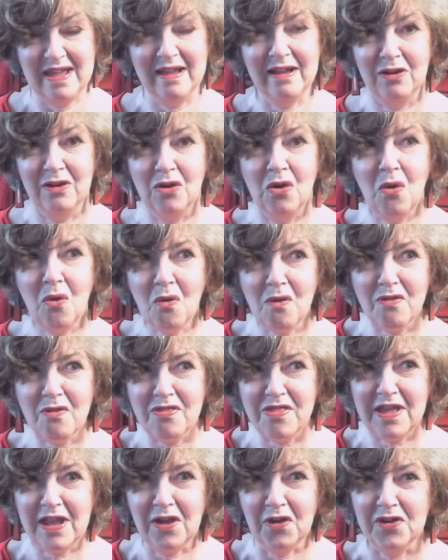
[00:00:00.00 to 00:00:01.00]
a long
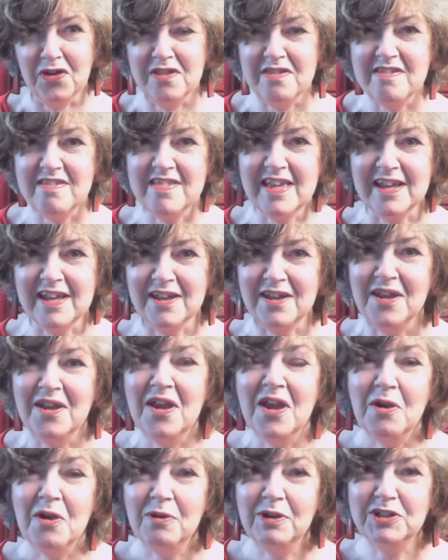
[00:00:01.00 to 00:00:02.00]
thing on a stick
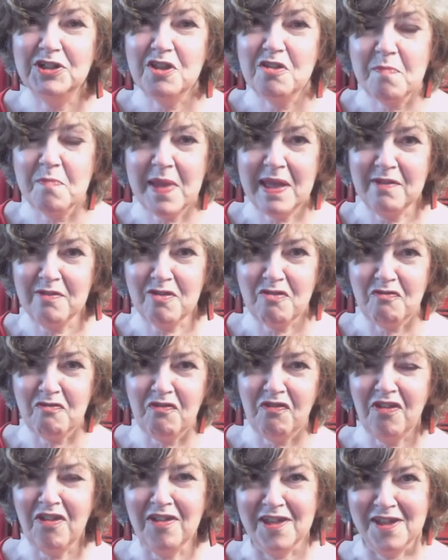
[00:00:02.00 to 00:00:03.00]
which spouts
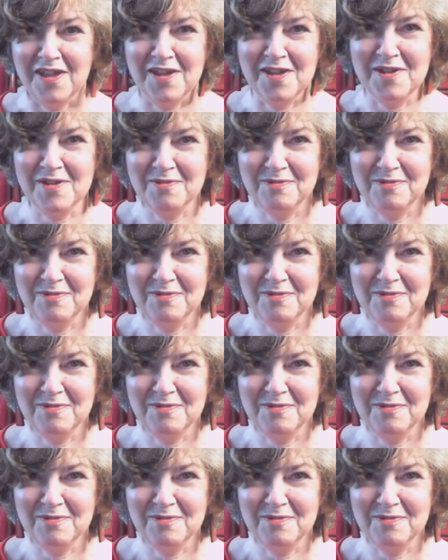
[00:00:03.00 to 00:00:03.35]
fire,